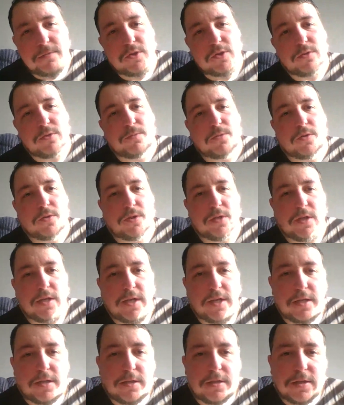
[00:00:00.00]
tomorrow
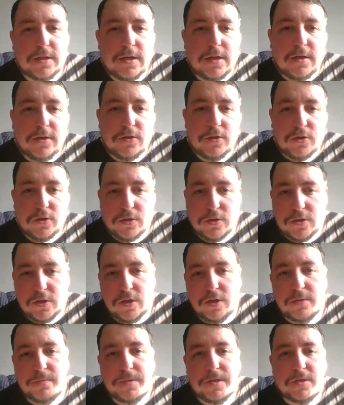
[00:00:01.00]
night. It's
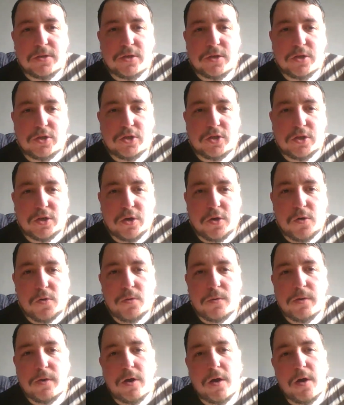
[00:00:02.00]
going to be a good
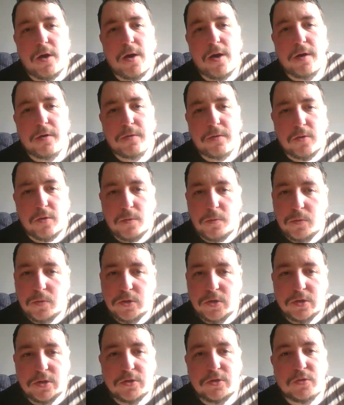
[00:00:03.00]
show, so I'm
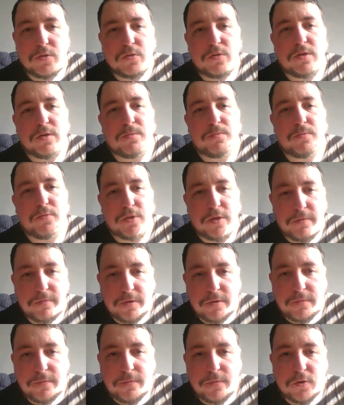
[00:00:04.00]
only going to do the
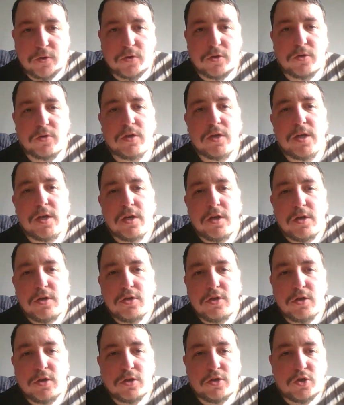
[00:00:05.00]
preview for
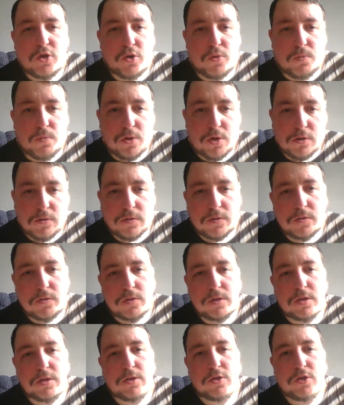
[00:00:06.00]

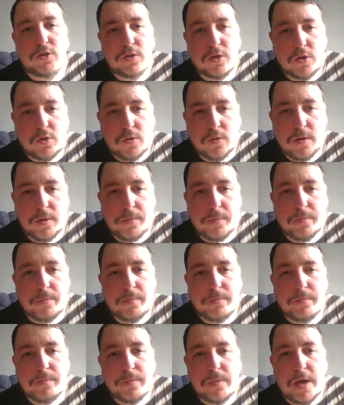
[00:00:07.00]
tomorrow's show.
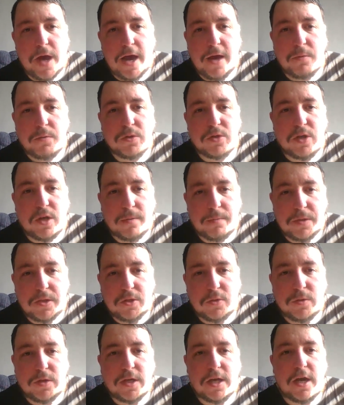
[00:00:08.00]
I will not be
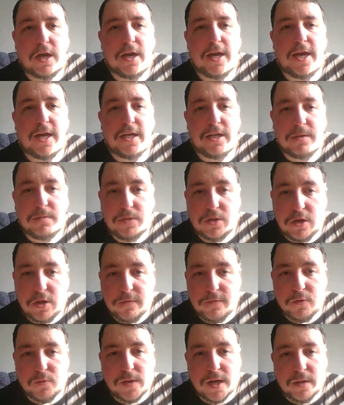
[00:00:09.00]
doing AEW
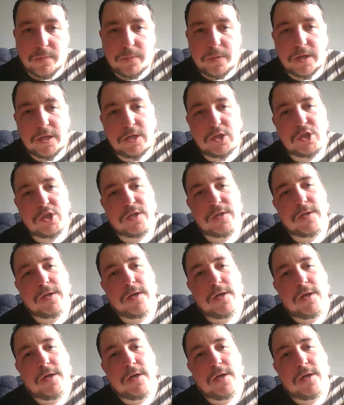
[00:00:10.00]
Talk for Rampage,